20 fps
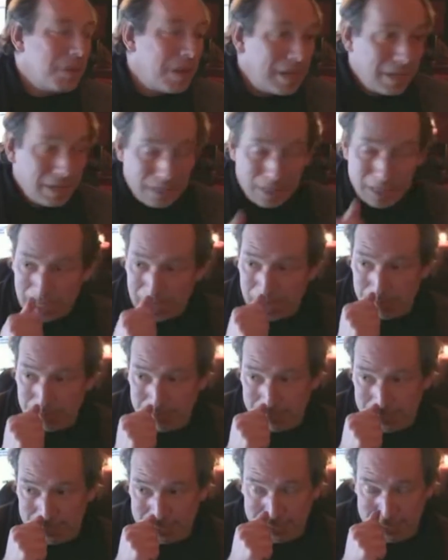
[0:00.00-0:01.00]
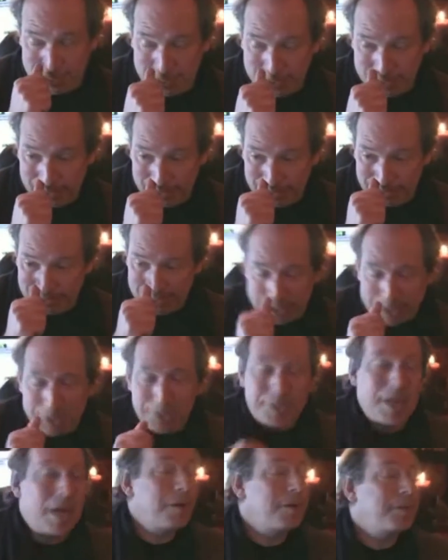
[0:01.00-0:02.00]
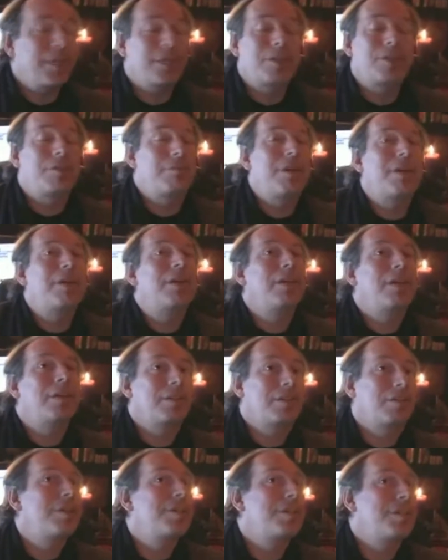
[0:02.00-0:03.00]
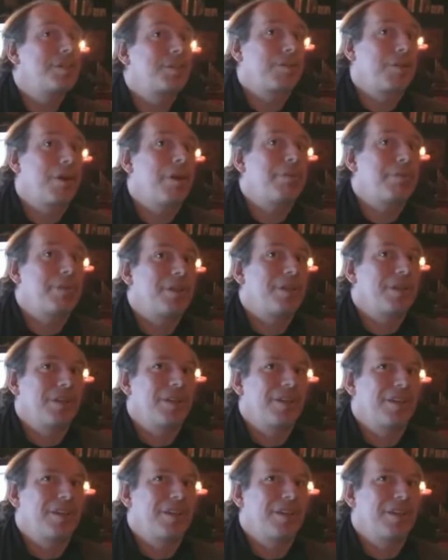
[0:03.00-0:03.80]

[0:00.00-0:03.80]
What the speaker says: Well, the sound's actually written in Chris's script.